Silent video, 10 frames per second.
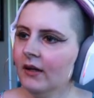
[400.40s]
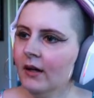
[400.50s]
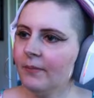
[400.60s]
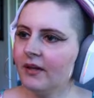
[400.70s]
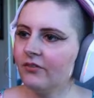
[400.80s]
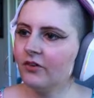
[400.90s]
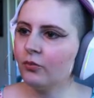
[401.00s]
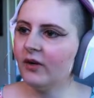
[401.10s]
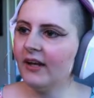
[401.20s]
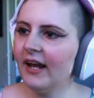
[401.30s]
because this
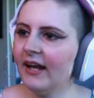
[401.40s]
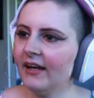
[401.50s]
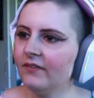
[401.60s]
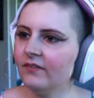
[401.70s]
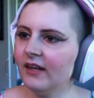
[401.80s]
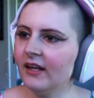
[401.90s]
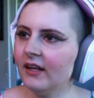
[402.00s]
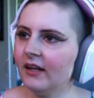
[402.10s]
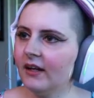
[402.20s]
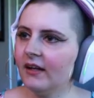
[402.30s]
one has
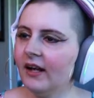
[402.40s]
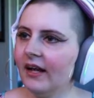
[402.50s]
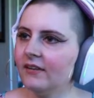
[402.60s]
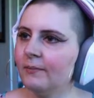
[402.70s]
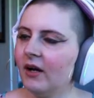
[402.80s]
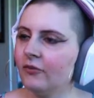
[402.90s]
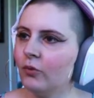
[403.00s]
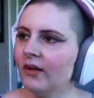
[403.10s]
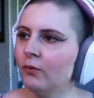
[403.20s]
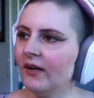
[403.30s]
an anti-boss
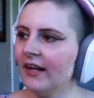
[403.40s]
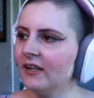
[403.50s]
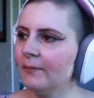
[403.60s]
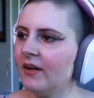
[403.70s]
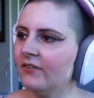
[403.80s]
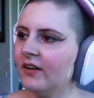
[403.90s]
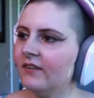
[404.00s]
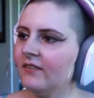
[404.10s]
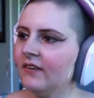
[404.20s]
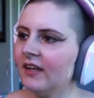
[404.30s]
one, and what anti-boss
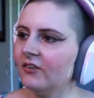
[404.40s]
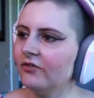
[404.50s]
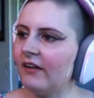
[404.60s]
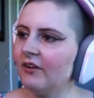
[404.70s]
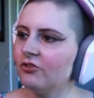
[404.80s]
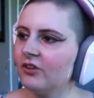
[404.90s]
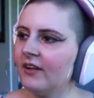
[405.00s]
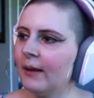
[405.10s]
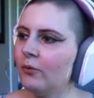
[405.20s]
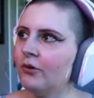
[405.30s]
does is it gains 500
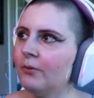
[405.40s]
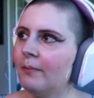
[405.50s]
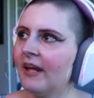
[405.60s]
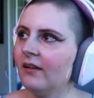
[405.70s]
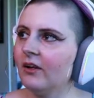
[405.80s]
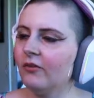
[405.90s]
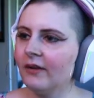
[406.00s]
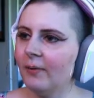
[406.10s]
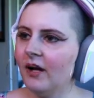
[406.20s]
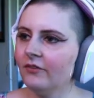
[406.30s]
attack points when battling a
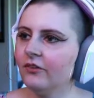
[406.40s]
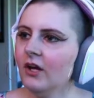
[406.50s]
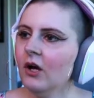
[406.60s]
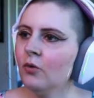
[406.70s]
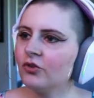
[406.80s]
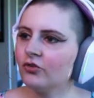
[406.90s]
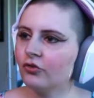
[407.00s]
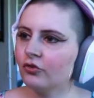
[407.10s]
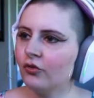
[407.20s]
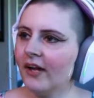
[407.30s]
raid boss, which is
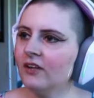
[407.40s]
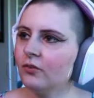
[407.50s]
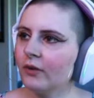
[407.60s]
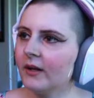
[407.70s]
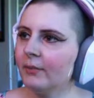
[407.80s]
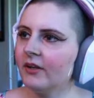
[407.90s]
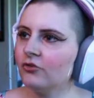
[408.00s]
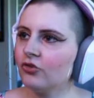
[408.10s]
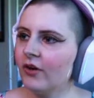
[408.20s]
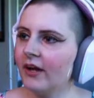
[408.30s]
great. We're going to put
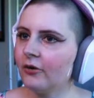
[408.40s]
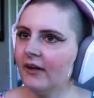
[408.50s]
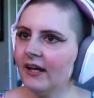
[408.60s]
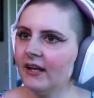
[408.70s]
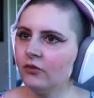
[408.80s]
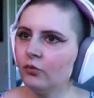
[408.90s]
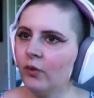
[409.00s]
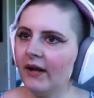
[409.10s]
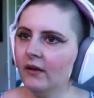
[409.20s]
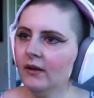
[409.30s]
in Draconet as
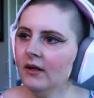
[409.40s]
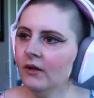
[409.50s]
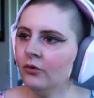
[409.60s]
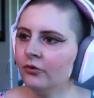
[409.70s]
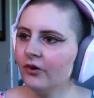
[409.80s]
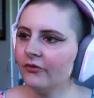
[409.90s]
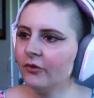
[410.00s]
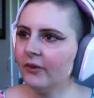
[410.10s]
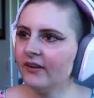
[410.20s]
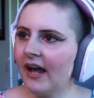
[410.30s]
well, who's also
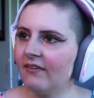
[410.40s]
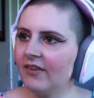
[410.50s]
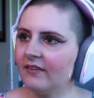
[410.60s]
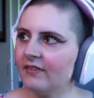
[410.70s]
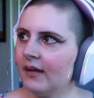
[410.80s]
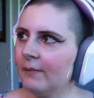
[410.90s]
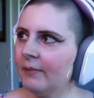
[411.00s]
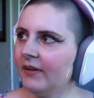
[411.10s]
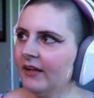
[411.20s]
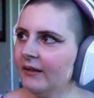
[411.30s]
going to have that same
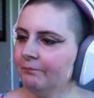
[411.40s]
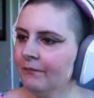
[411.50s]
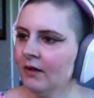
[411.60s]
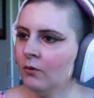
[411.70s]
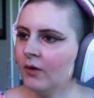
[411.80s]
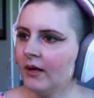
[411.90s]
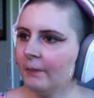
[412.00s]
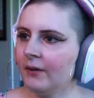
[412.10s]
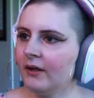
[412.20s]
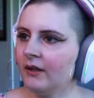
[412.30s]
ability. We're going to
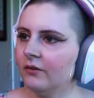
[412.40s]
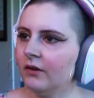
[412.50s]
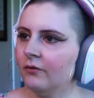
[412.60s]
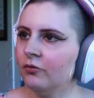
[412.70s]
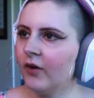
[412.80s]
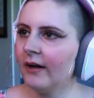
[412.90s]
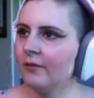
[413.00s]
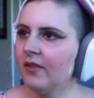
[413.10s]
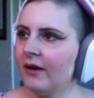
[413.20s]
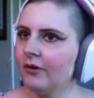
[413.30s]
put in Ram
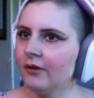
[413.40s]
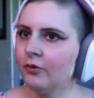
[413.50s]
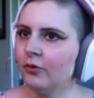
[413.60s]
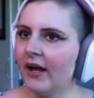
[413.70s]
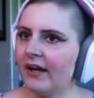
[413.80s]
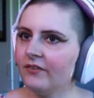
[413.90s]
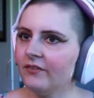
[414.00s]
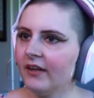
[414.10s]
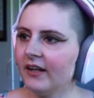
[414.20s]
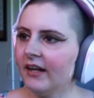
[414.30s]
Clouder, who has,
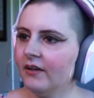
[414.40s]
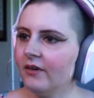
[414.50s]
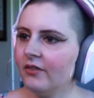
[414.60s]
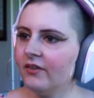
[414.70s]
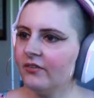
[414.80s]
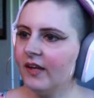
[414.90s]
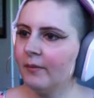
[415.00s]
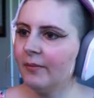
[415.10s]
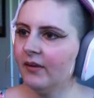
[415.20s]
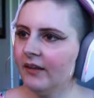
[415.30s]
again, the same
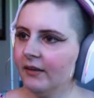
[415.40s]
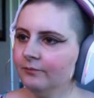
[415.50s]
ability